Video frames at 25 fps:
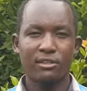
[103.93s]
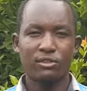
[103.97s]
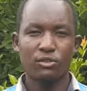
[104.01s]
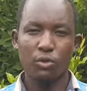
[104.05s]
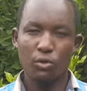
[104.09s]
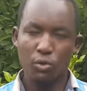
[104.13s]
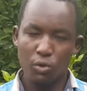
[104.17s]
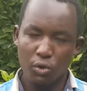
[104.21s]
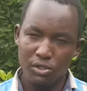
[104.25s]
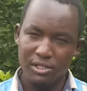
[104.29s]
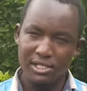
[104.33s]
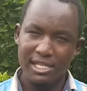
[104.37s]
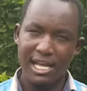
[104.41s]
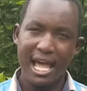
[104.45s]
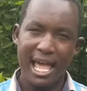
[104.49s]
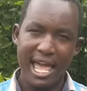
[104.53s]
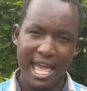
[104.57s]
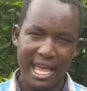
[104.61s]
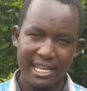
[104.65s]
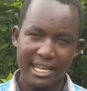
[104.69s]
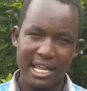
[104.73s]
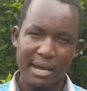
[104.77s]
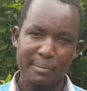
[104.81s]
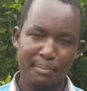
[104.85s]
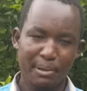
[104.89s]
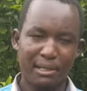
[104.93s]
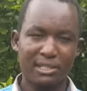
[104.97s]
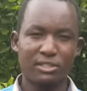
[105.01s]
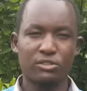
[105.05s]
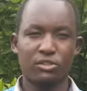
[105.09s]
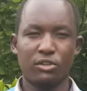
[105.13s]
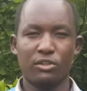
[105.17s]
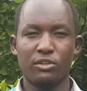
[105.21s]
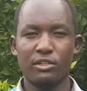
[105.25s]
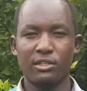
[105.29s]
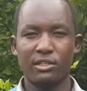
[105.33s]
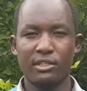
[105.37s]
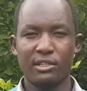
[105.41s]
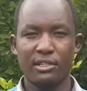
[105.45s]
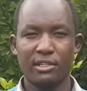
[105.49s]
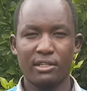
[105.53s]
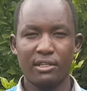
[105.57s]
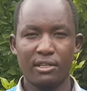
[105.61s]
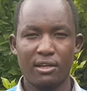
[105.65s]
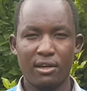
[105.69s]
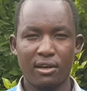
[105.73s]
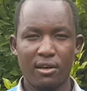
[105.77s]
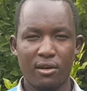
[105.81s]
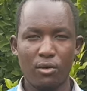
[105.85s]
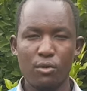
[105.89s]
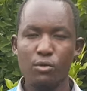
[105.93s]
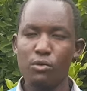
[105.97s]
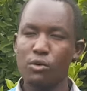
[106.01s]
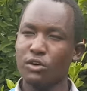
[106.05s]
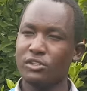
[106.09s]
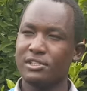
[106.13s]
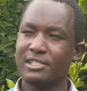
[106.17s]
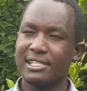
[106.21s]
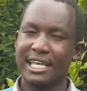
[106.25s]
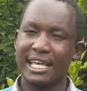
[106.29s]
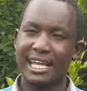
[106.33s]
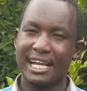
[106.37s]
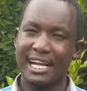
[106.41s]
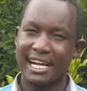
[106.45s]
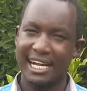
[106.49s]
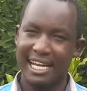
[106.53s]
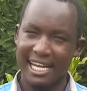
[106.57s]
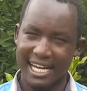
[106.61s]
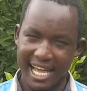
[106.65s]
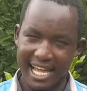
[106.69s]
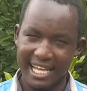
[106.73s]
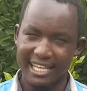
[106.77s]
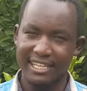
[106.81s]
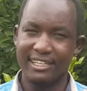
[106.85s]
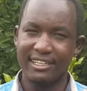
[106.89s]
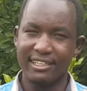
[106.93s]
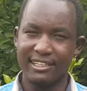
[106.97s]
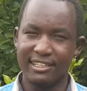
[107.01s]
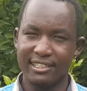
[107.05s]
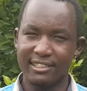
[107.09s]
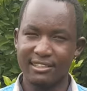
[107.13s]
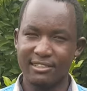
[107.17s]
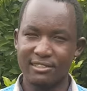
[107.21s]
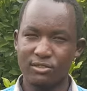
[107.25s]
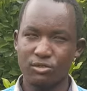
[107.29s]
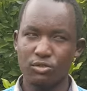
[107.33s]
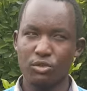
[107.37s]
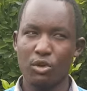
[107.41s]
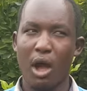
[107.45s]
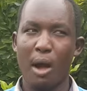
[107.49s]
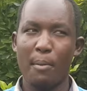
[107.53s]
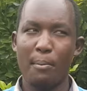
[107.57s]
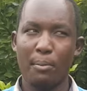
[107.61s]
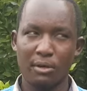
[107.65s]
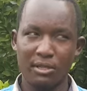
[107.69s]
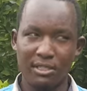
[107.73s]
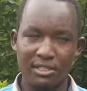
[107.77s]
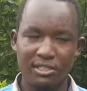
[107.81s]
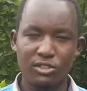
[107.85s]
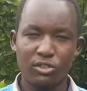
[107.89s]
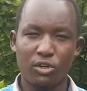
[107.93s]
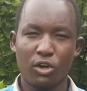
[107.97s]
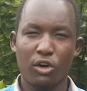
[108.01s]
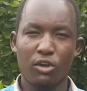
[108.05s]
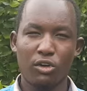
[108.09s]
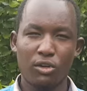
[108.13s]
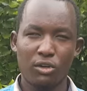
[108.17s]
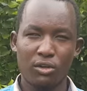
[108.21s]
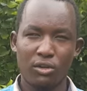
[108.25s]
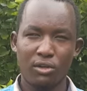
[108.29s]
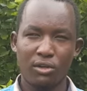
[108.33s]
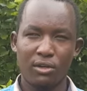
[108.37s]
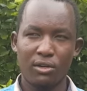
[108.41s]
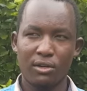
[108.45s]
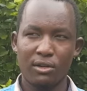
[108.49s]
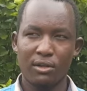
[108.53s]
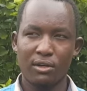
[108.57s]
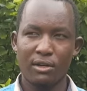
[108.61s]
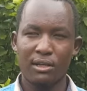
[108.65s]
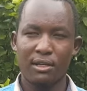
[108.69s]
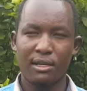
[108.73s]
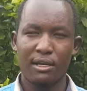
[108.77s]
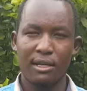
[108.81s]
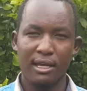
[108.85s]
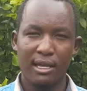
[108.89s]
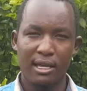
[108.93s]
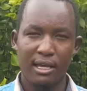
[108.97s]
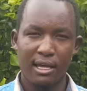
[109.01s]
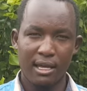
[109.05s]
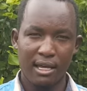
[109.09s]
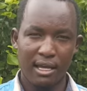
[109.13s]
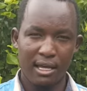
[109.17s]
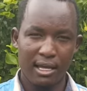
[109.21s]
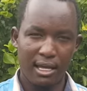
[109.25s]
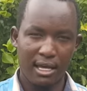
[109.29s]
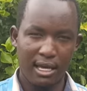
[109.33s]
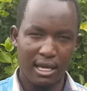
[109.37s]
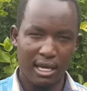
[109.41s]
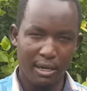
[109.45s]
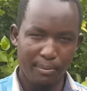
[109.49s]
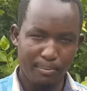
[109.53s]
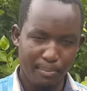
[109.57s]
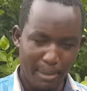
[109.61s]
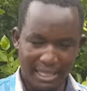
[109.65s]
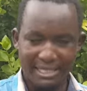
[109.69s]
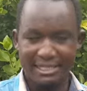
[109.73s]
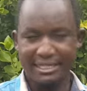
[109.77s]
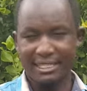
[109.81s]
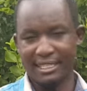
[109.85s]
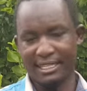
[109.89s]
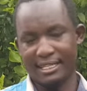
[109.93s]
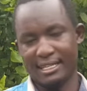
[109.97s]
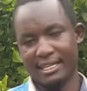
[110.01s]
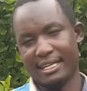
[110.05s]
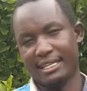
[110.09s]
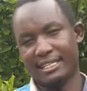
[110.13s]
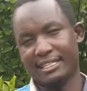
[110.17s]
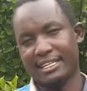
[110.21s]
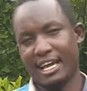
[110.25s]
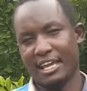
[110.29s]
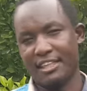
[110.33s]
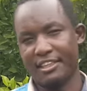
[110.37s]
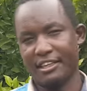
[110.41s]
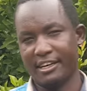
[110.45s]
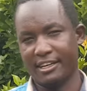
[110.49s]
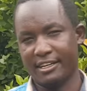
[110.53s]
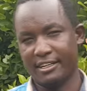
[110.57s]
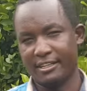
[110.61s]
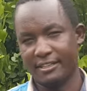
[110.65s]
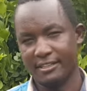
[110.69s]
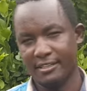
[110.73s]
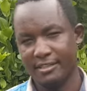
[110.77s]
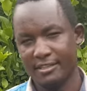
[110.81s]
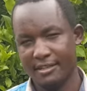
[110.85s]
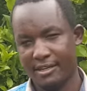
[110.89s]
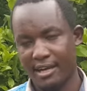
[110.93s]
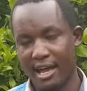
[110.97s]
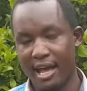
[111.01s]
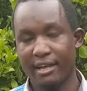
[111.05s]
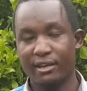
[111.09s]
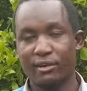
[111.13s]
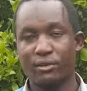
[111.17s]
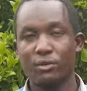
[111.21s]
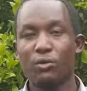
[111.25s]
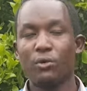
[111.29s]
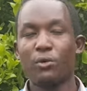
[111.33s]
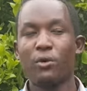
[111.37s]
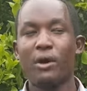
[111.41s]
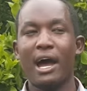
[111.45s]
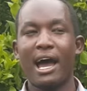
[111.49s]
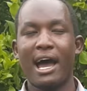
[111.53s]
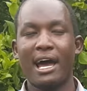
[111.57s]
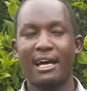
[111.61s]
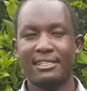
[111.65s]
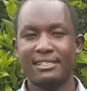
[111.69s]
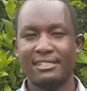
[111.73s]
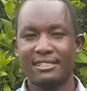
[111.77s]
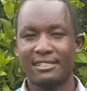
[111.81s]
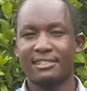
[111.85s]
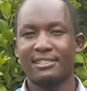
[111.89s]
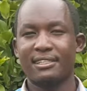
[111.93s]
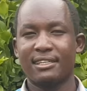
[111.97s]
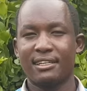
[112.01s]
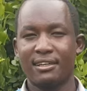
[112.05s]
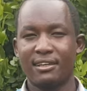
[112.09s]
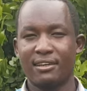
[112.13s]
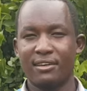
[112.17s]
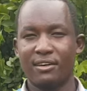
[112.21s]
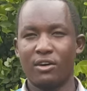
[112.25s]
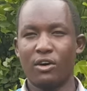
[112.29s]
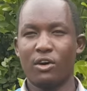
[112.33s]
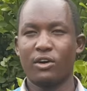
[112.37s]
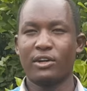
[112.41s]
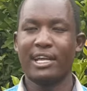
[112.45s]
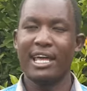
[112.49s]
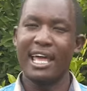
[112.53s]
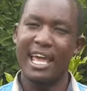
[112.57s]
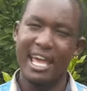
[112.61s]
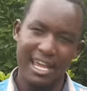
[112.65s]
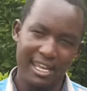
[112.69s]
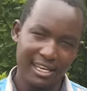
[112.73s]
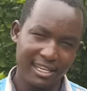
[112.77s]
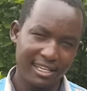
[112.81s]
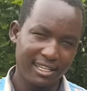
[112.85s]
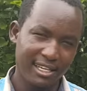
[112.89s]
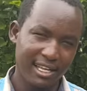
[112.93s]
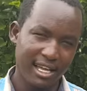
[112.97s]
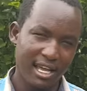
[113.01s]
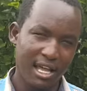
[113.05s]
Tucusa had a patron who was inclined to a political uh, party in Kenya and who has or had